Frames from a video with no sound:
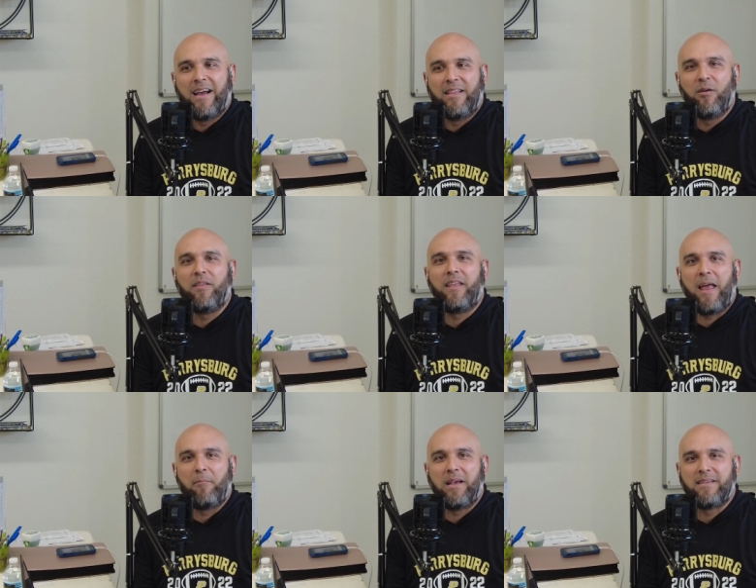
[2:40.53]
the only thing
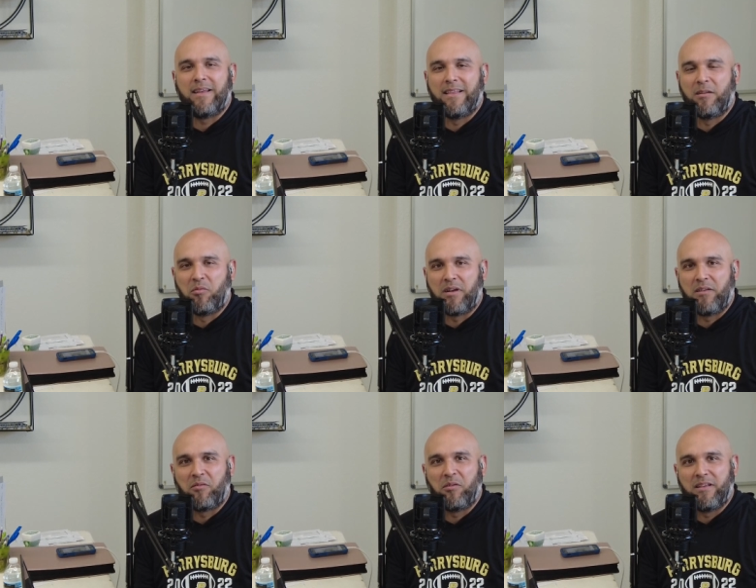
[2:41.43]
that makes it a little more
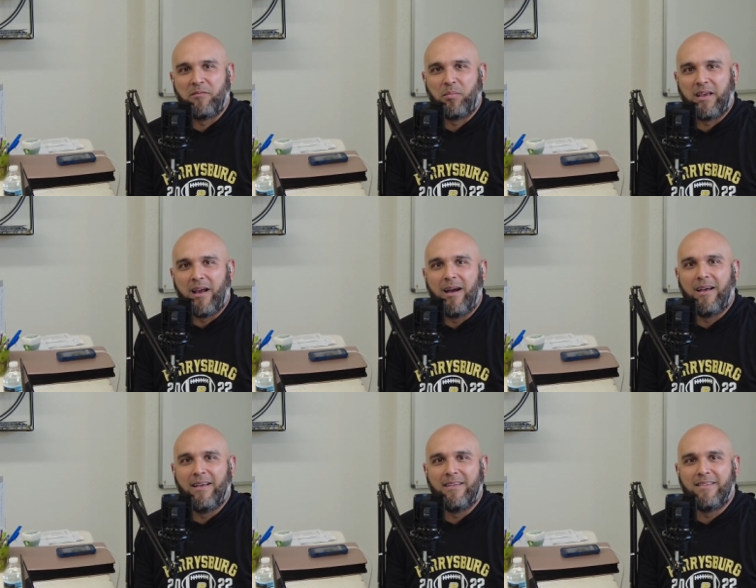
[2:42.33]
difficult is
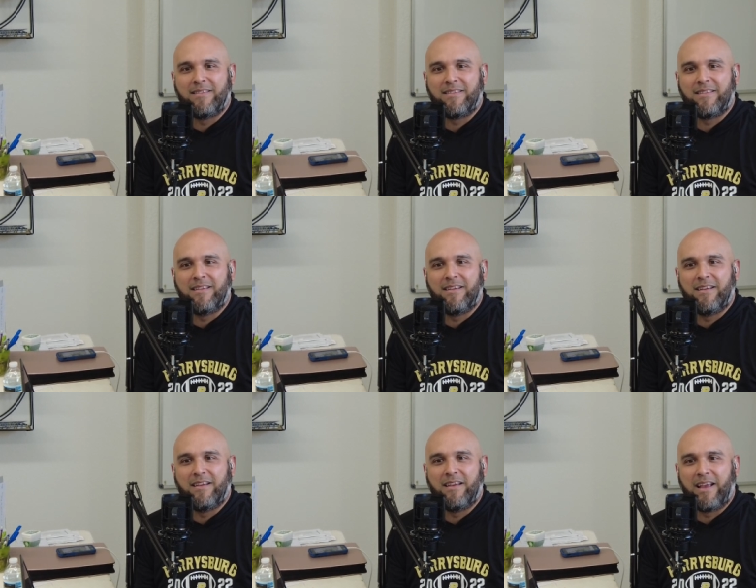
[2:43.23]
because
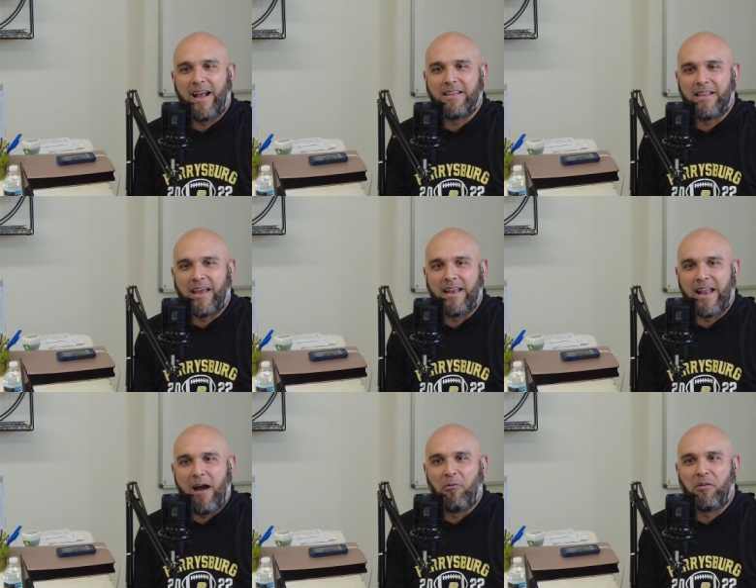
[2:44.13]
it got delayed
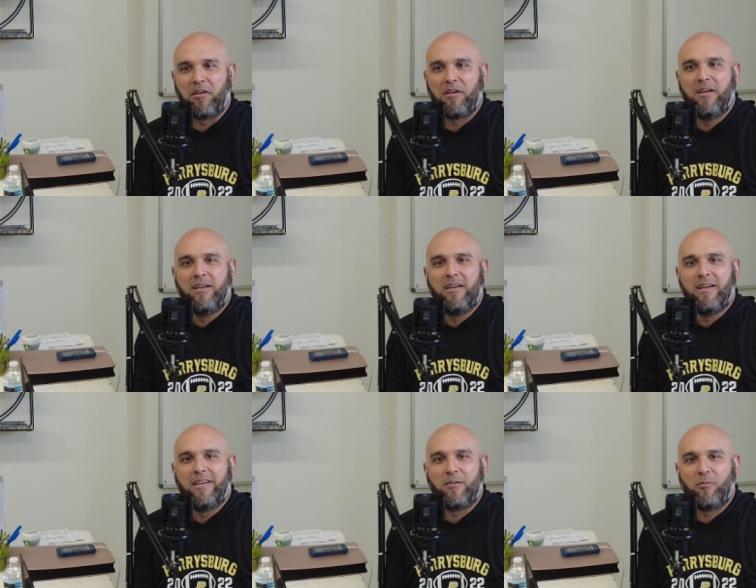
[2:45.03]
an hour.
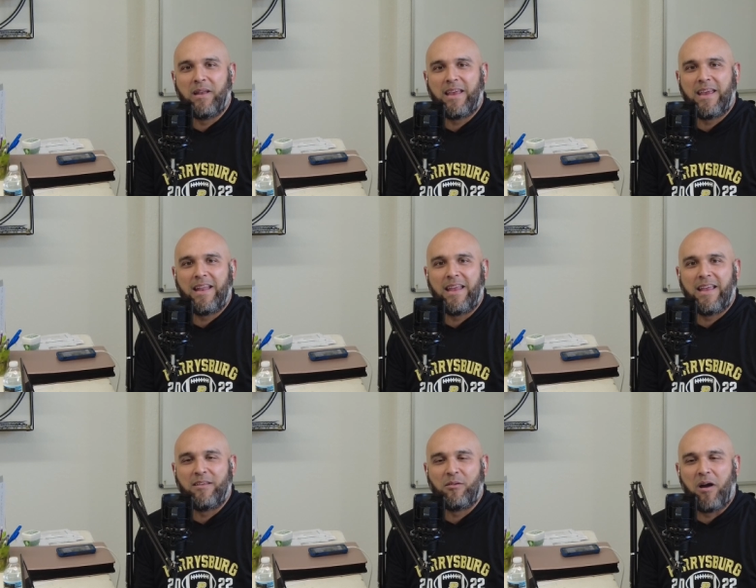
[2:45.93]
So we didn't get
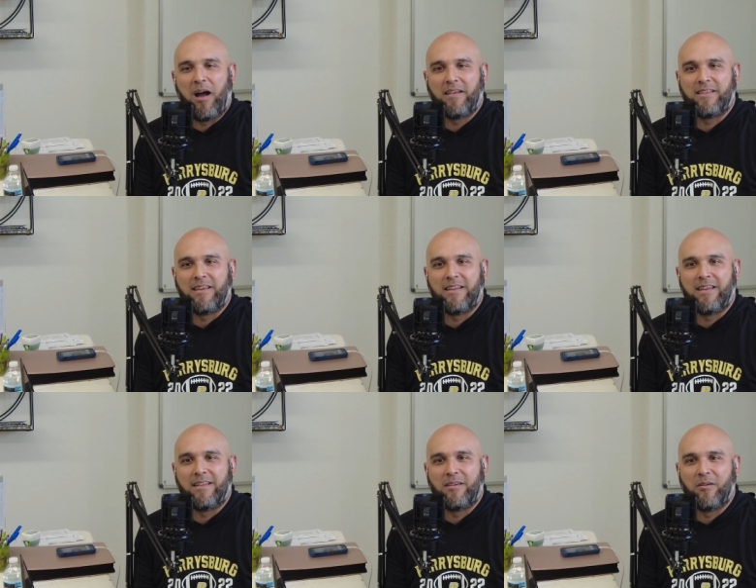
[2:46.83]
into Austin
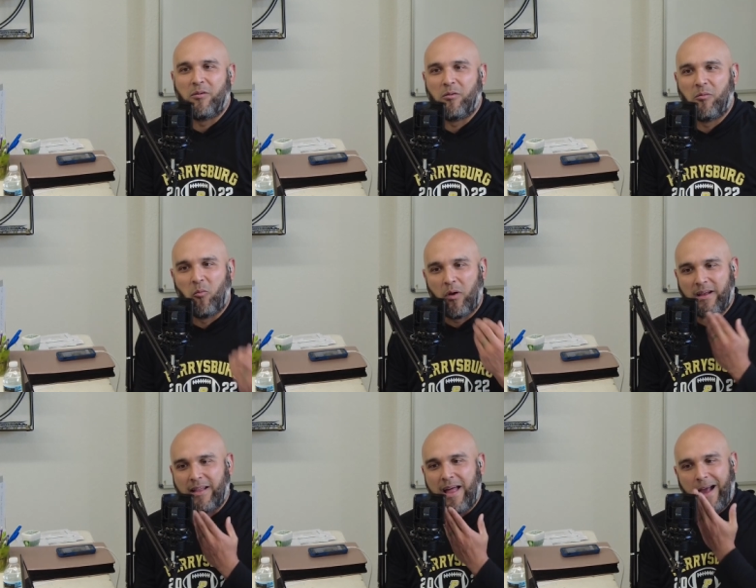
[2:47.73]
until
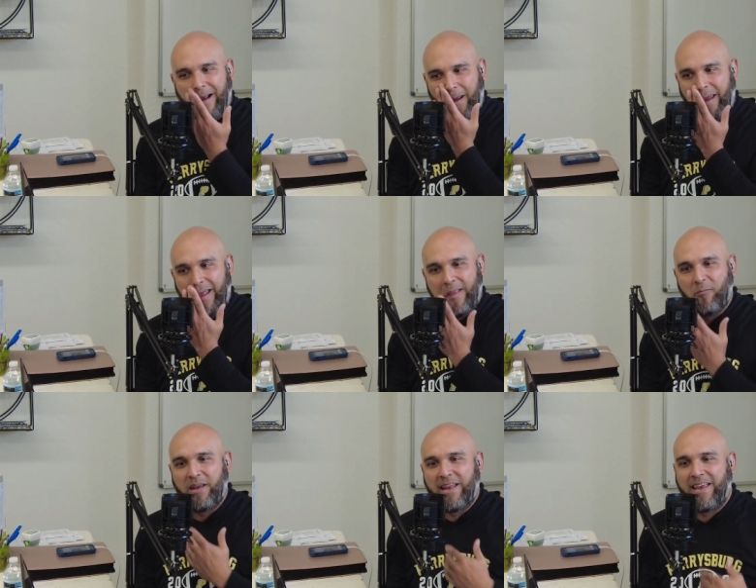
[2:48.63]
one o'clock, and
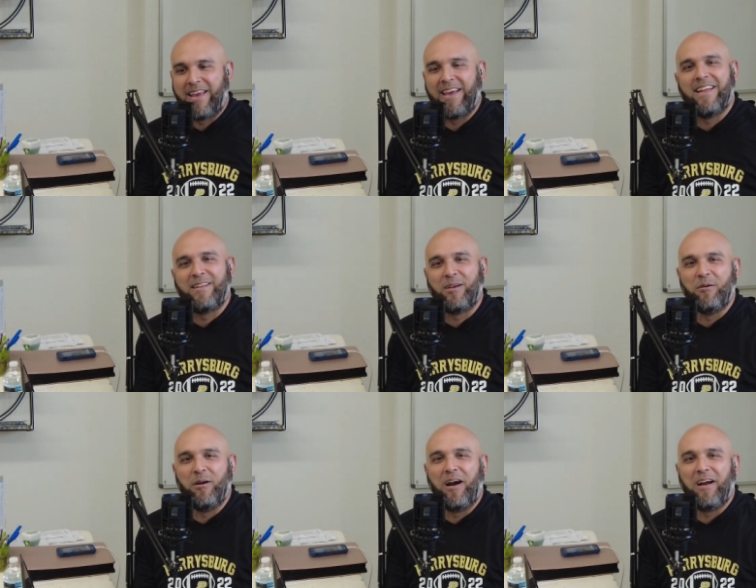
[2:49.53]
then we didn't get
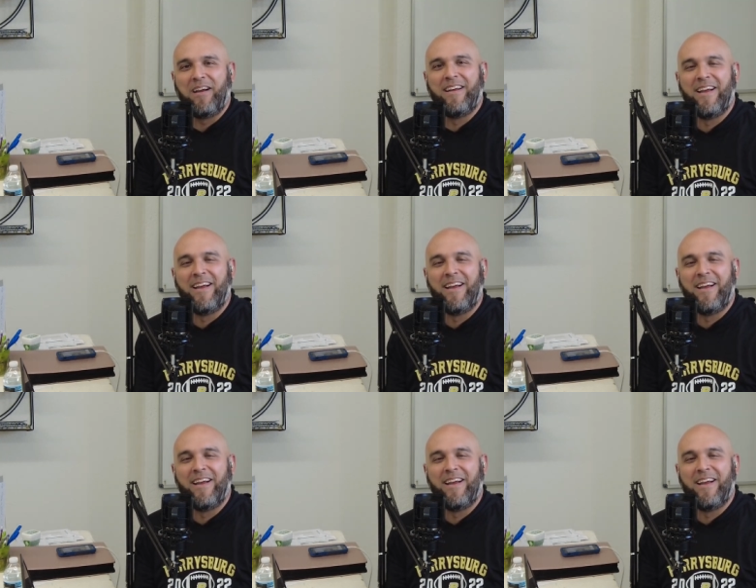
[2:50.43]
into our,